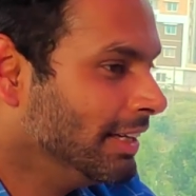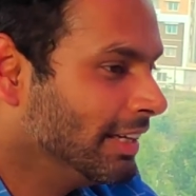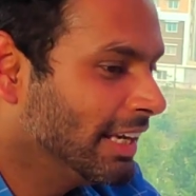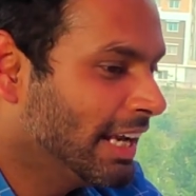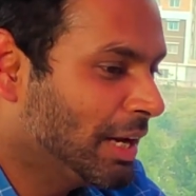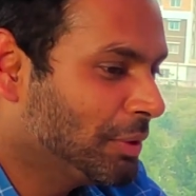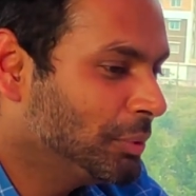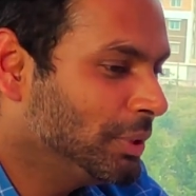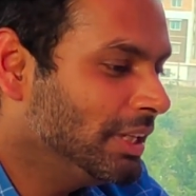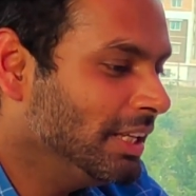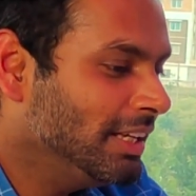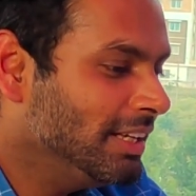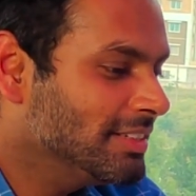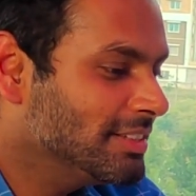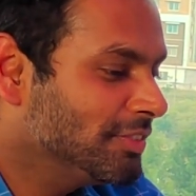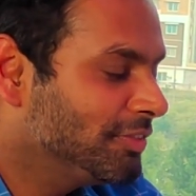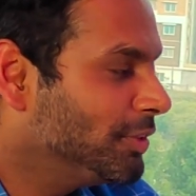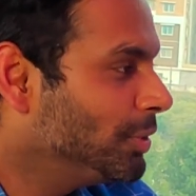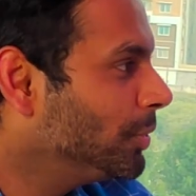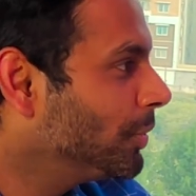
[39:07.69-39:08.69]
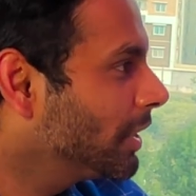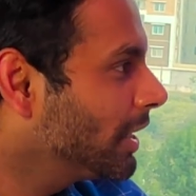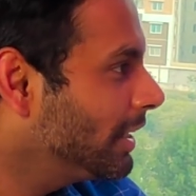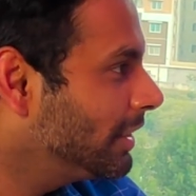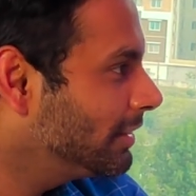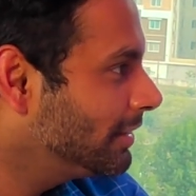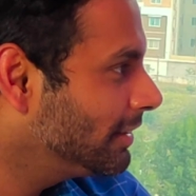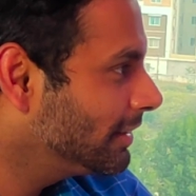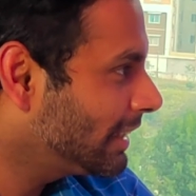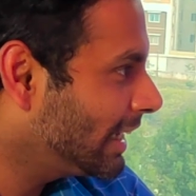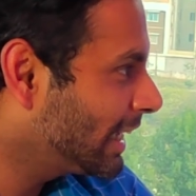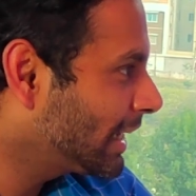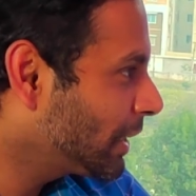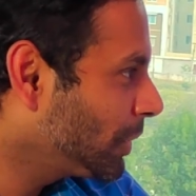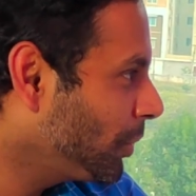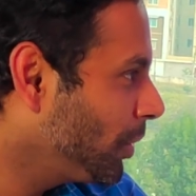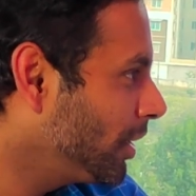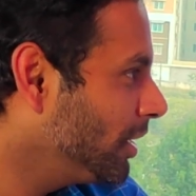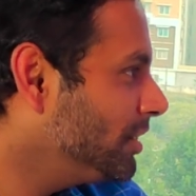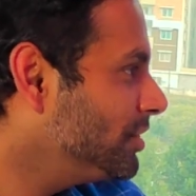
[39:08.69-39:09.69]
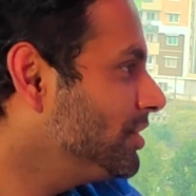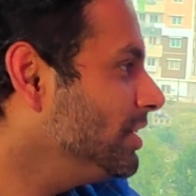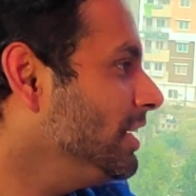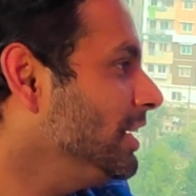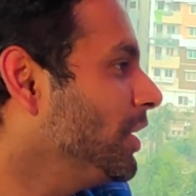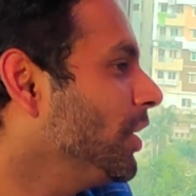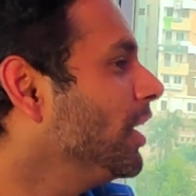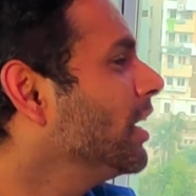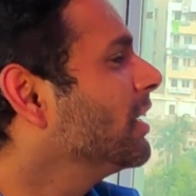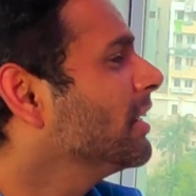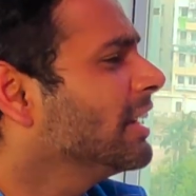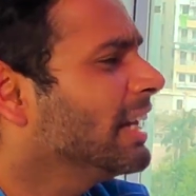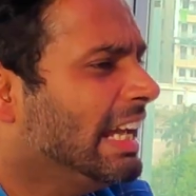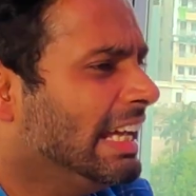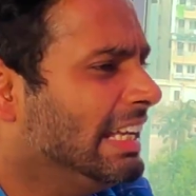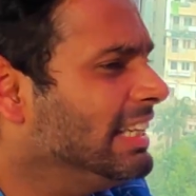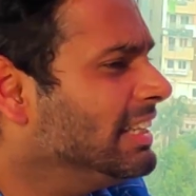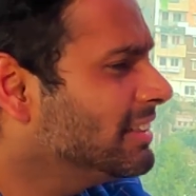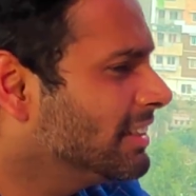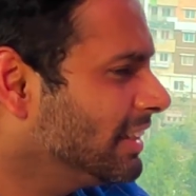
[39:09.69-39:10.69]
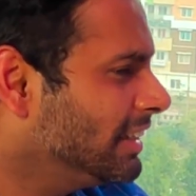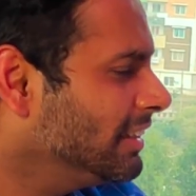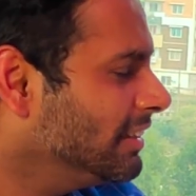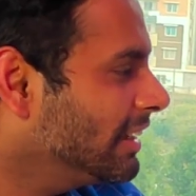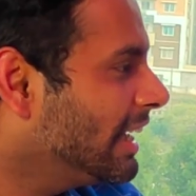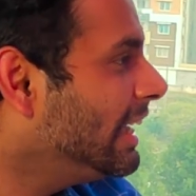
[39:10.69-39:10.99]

Nowadays, if you look at the technology or anything,